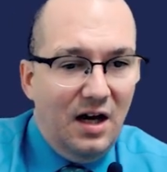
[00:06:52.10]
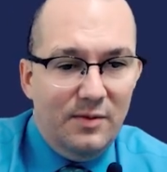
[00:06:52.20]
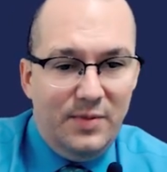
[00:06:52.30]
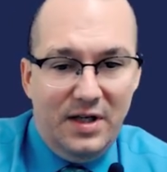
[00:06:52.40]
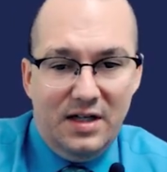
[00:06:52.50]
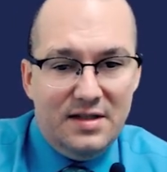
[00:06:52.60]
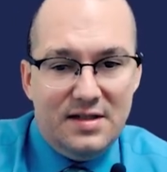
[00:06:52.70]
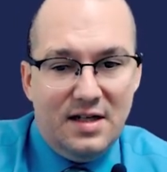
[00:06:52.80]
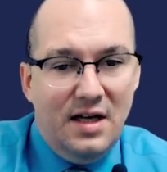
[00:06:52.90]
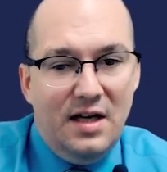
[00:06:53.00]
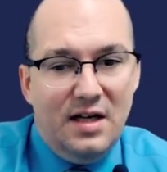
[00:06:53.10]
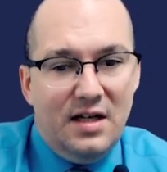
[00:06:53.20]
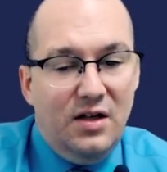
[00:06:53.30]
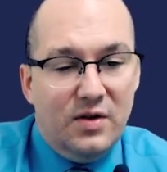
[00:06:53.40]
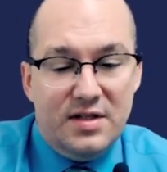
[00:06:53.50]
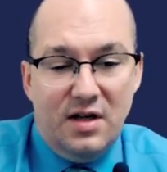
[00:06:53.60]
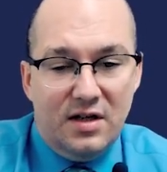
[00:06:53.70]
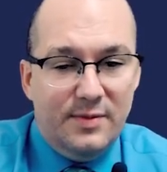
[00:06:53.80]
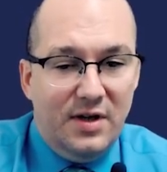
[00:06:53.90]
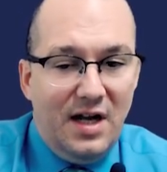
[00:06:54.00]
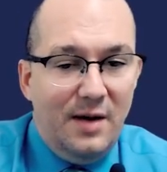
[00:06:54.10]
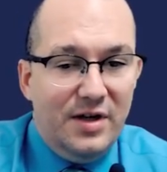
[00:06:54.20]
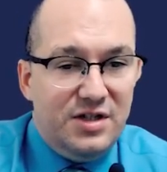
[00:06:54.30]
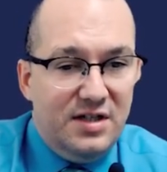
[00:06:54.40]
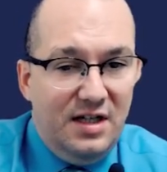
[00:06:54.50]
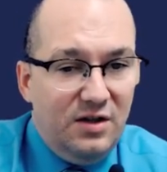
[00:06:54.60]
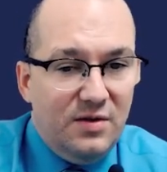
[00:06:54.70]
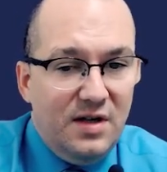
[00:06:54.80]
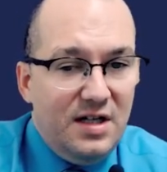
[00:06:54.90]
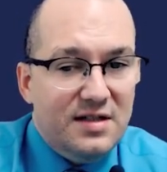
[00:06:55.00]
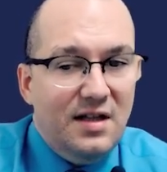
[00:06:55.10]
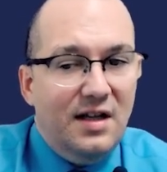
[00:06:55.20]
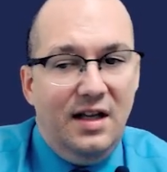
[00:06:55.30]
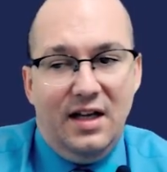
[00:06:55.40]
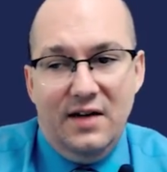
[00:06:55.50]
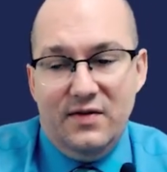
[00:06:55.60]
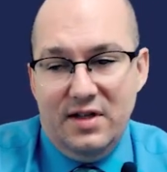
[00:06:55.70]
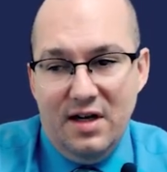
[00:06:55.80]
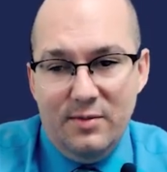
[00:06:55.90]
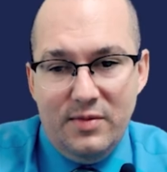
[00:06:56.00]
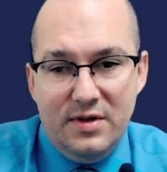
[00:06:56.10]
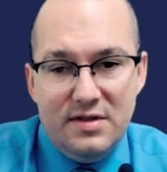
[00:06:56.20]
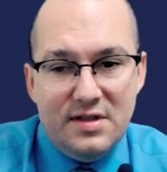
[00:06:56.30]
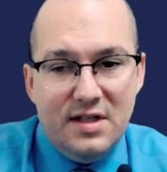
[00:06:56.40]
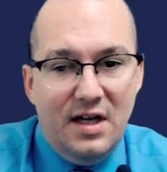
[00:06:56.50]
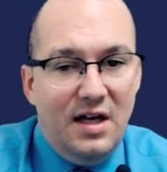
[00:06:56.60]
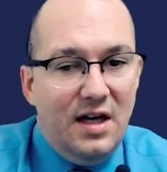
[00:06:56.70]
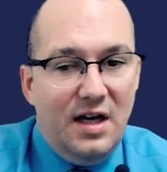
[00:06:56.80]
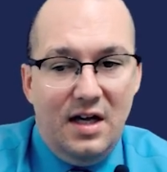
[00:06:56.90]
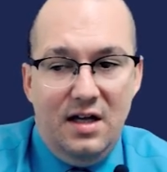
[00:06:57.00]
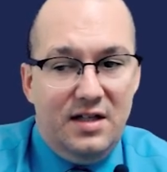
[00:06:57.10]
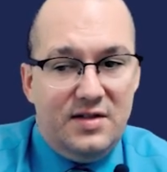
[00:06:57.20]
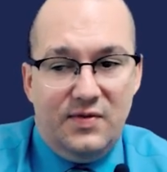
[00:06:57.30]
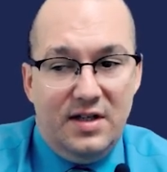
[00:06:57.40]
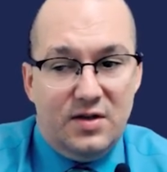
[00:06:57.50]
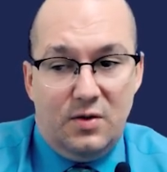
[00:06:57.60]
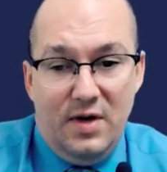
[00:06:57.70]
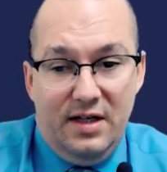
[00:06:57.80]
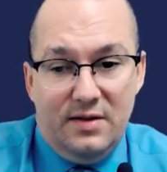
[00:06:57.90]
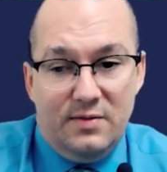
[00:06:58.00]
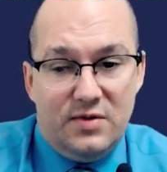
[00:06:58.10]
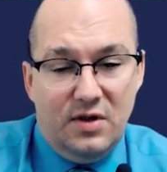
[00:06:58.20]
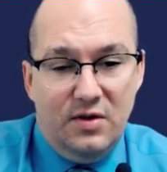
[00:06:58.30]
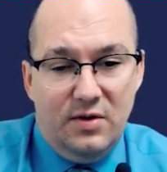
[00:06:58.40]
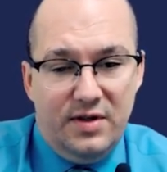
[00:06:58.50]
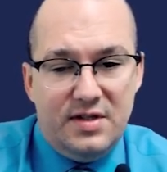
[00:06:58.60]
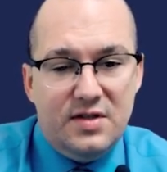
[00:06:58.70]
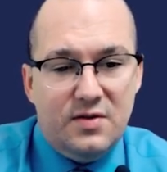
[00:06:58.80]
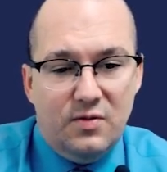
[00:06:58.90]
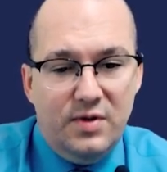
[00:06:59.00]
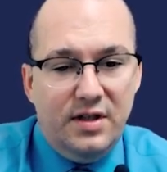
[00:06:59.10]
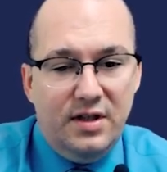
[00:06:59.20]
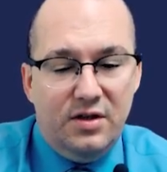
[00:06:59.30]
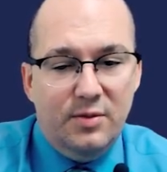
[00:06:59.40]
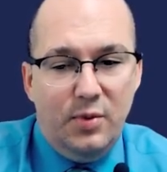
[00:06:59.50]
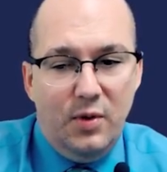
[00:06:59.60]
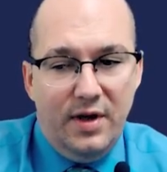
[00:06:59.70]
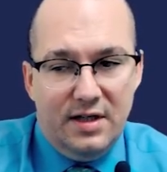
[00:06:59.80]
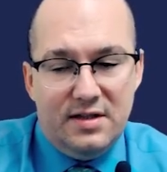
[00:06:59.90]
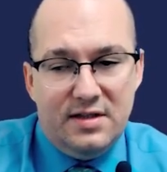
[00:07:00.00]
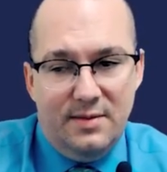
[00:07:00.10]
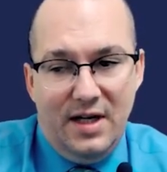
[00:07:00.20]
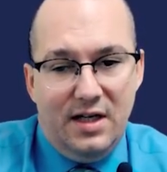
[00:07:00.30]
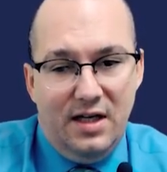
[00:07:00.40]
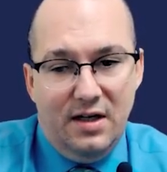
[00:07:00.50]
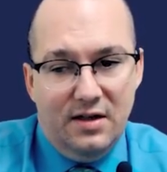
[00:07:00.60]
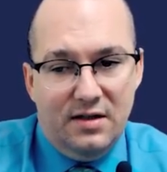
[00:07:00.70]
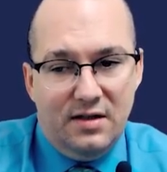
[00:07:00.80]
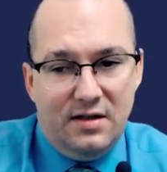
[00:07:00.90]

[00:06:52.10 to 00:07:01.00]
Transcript: Because it talked about how much it increased, it gave the numbers, it's great. So this is a really good point to make here.